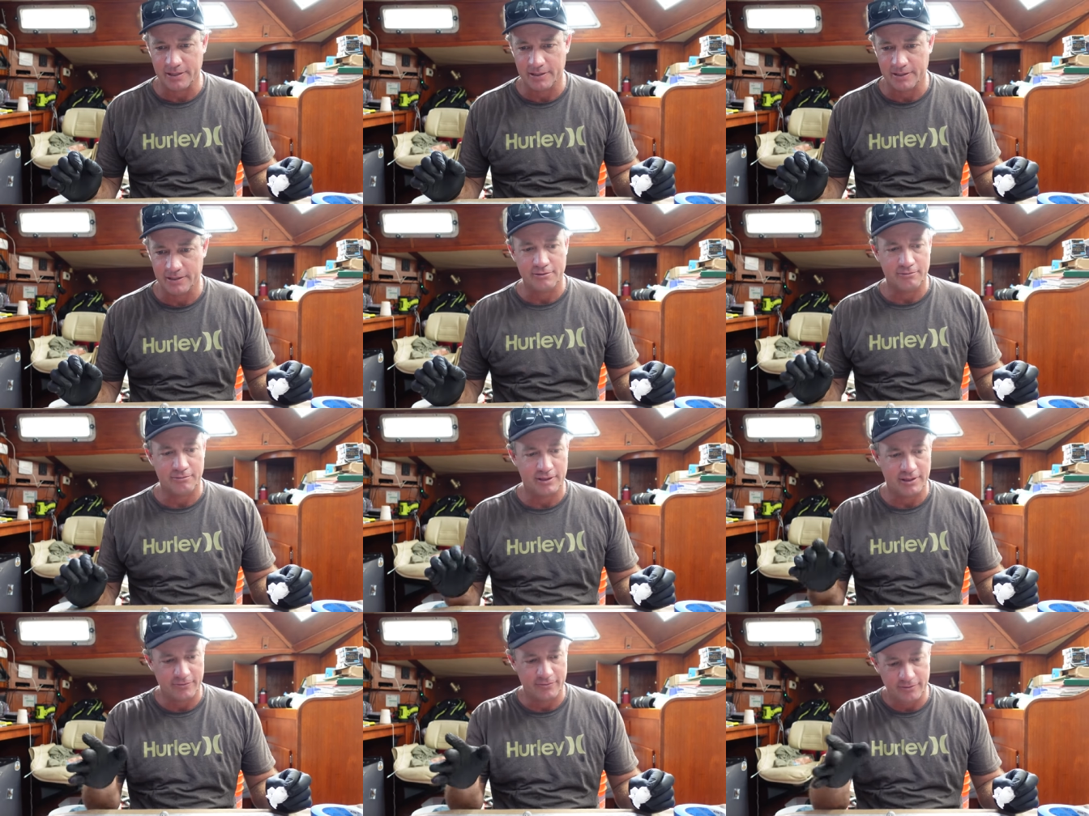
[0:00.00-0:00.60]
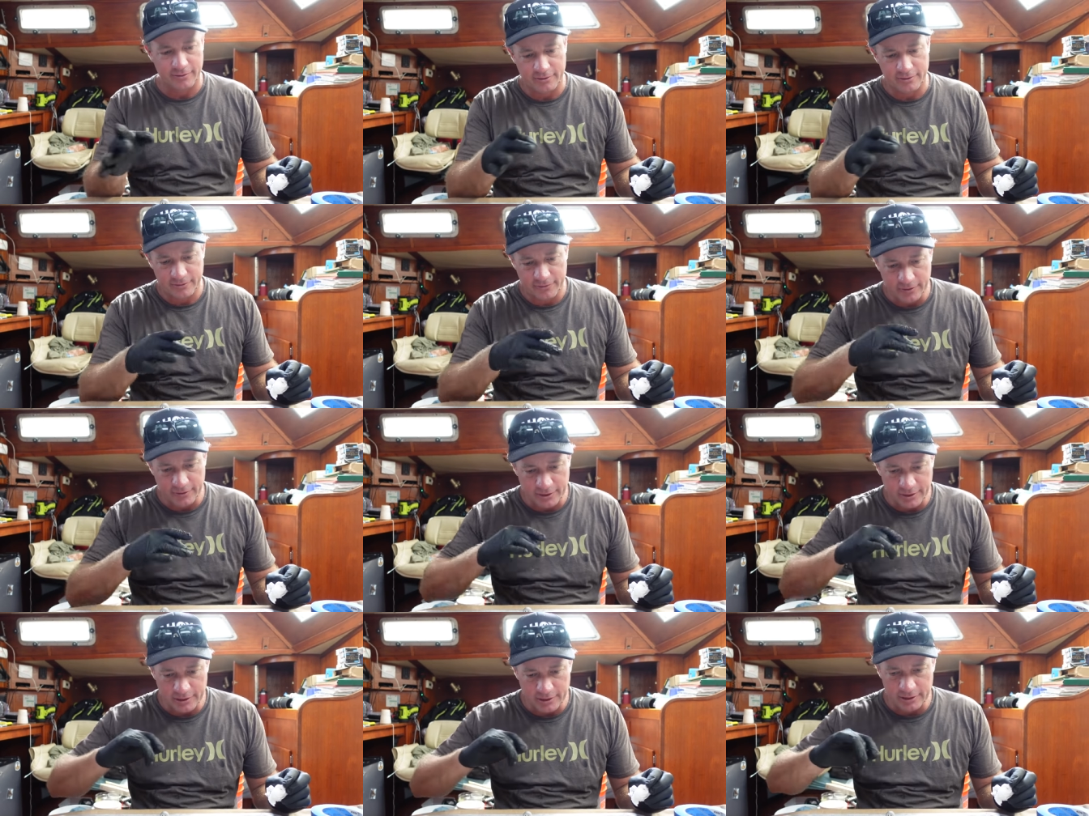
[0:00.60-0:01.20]
It's ready for a
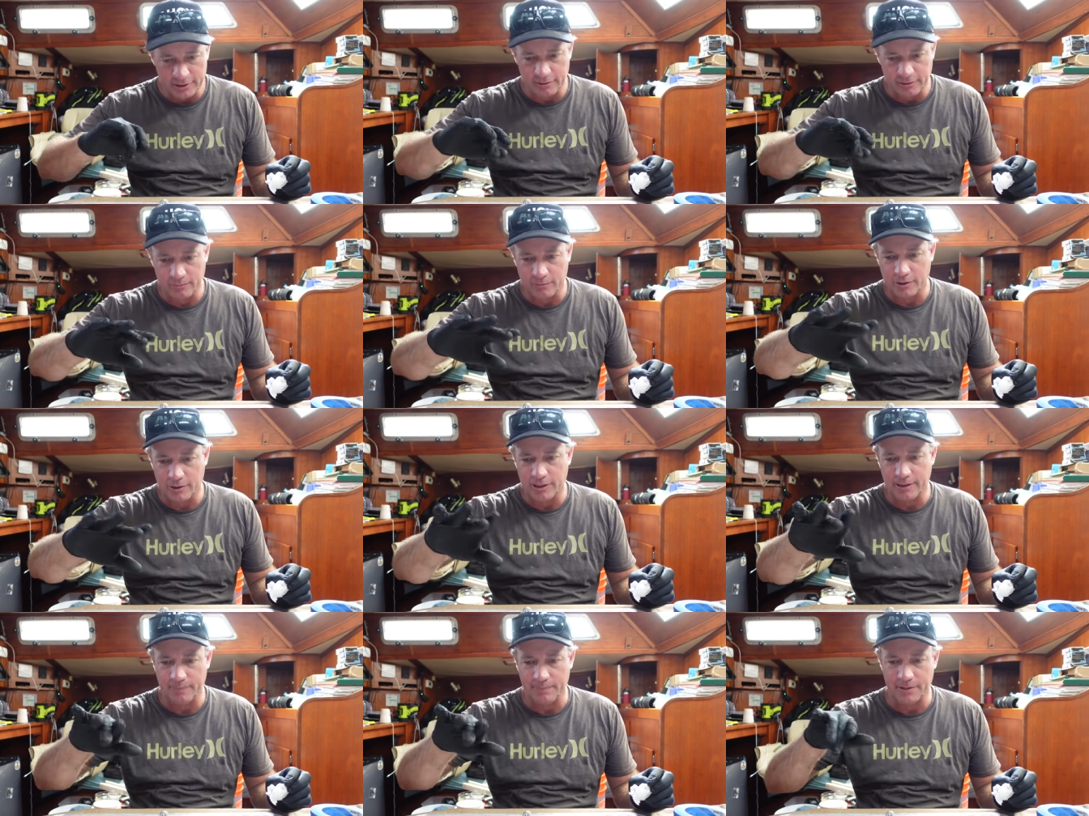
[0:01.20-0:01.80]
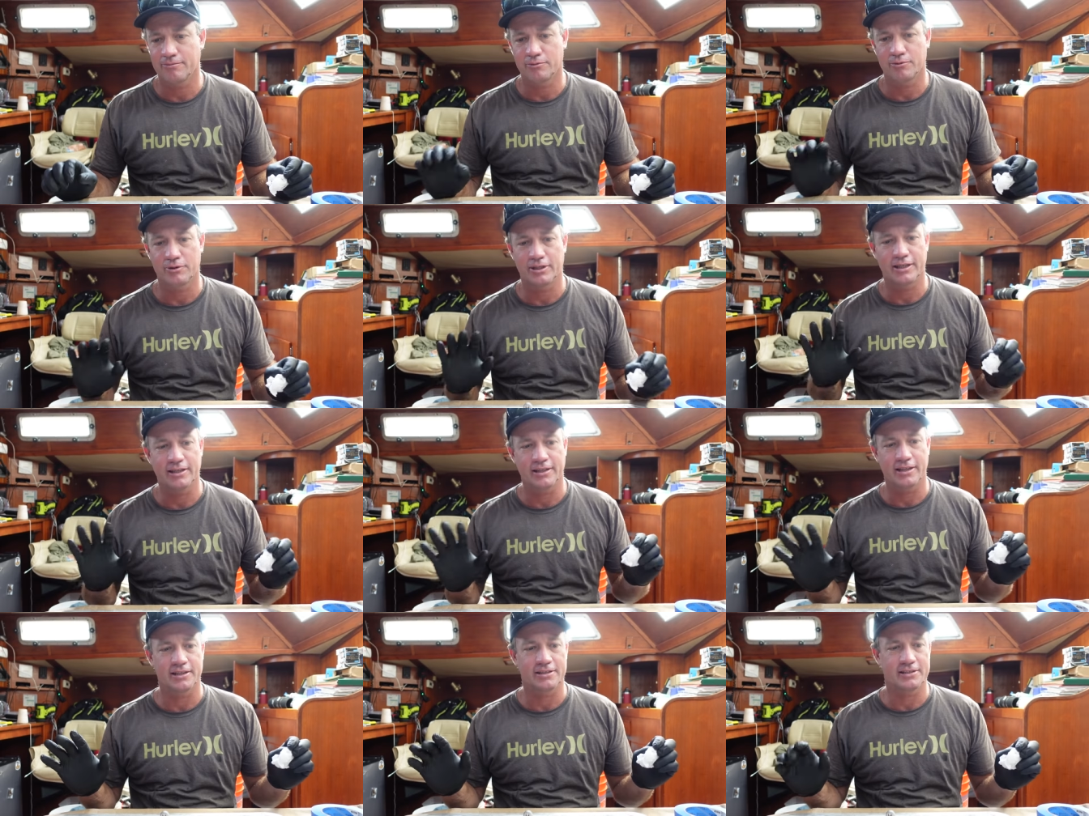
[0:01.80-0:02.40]
fine little wipe. We'll
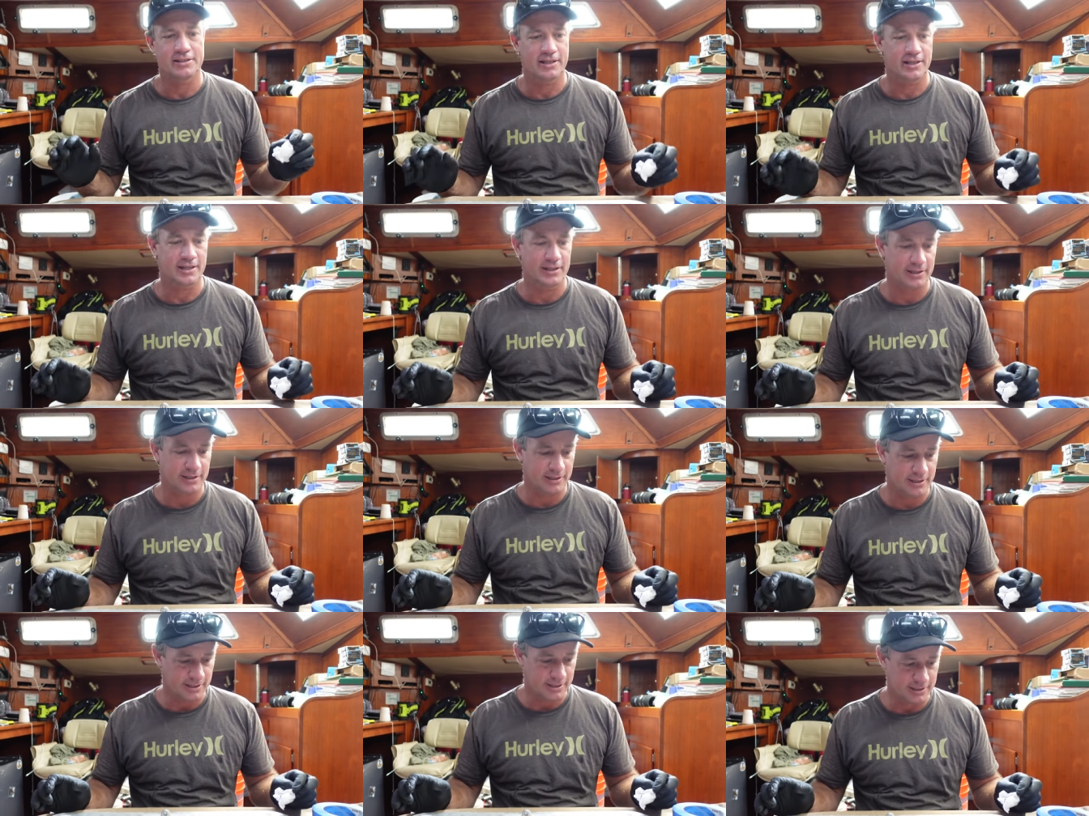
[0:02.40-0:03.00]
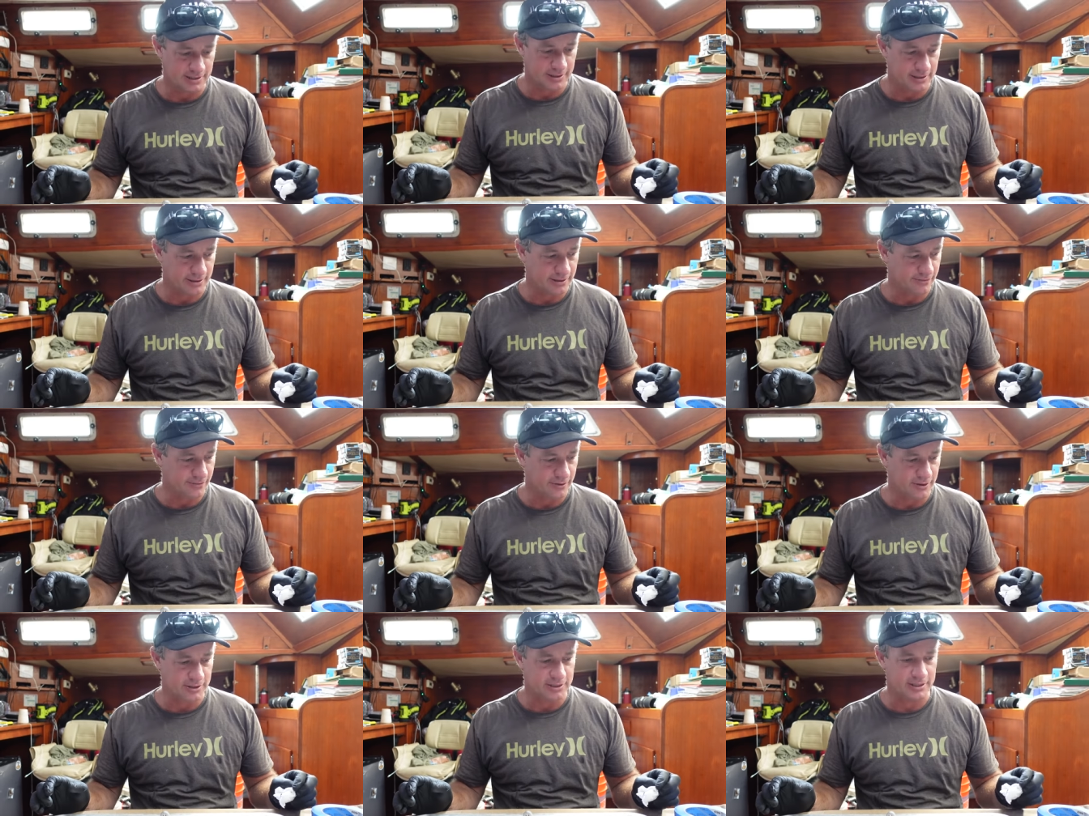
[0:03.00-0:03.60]
let that set, and that's the
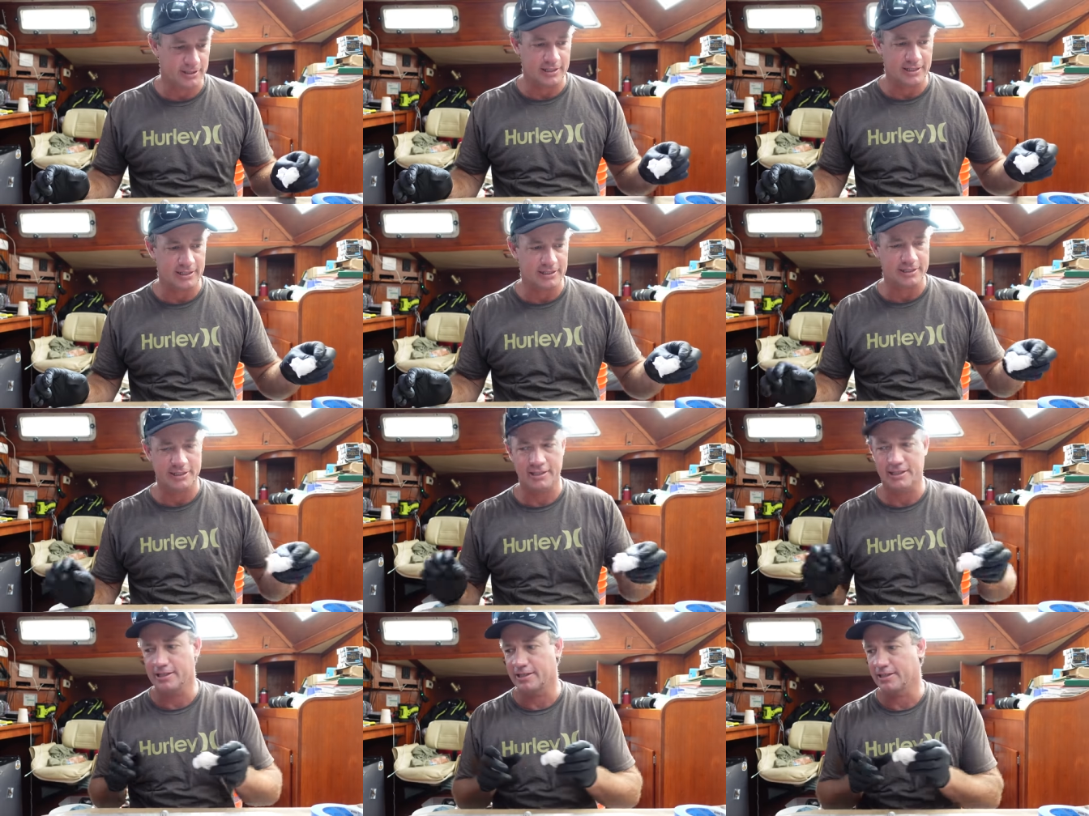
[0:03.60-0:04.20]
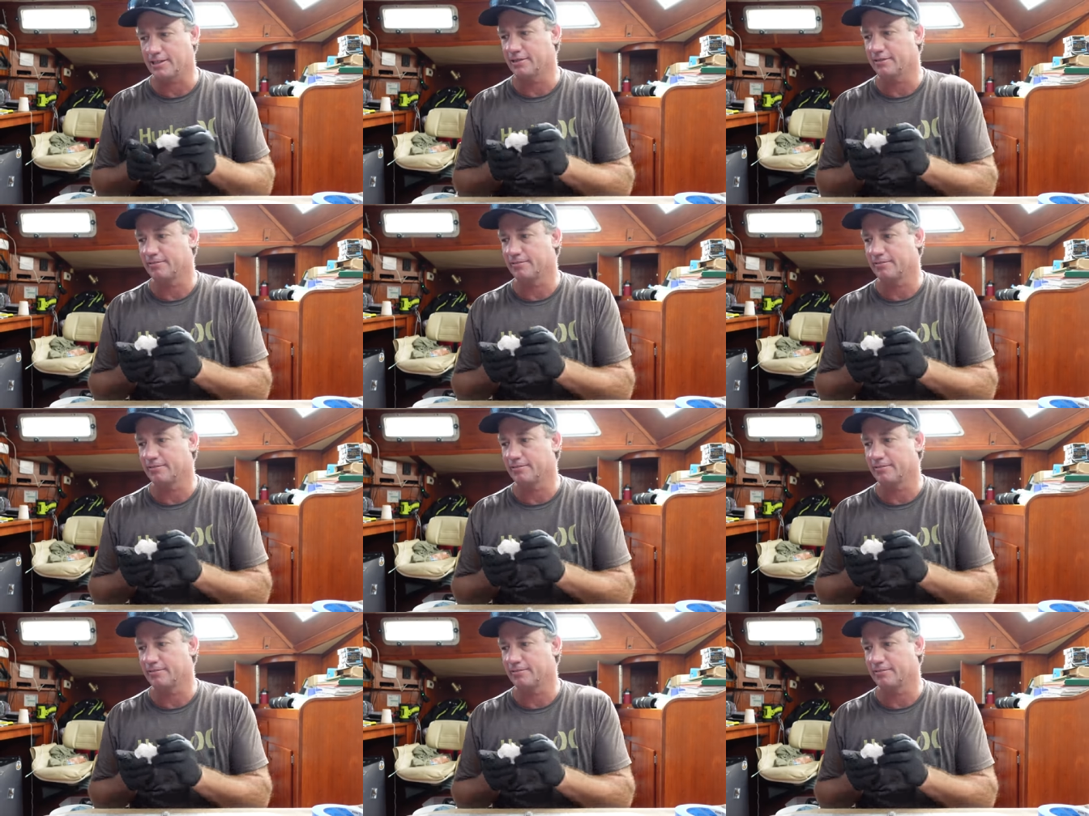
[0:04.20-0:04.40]
first stage done.